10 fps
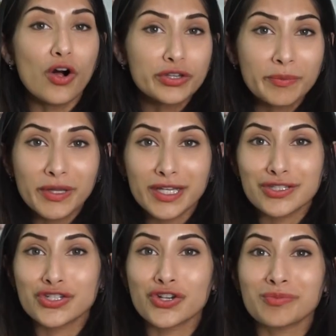all the
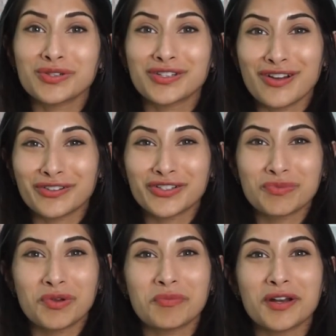plans to show up to a doctor's
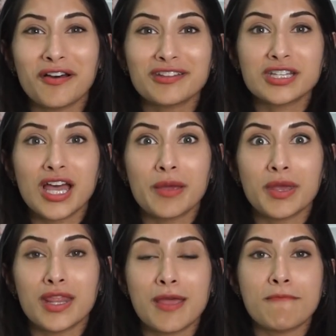appointment on time,
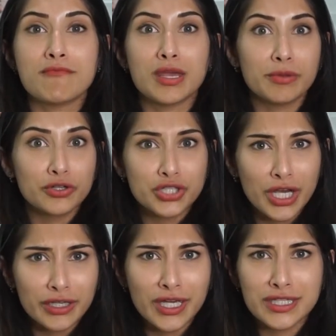and then maybe your
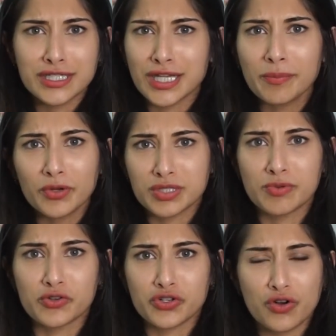child has a diaper
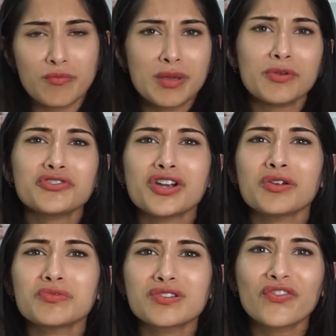explosion, or maybe your
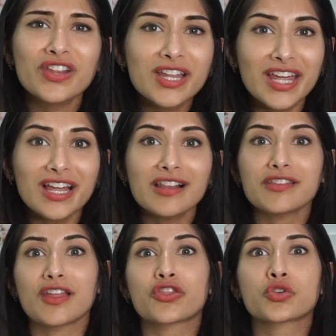child was feeling ill
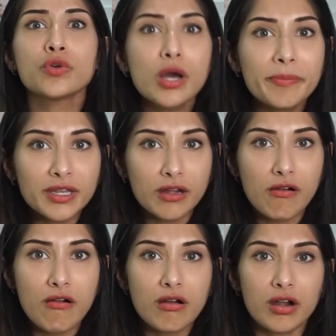and they threw up in the
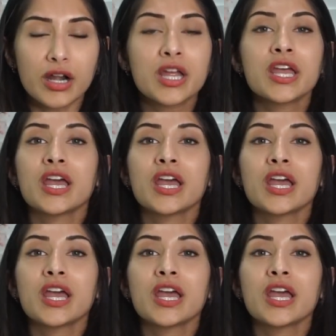car.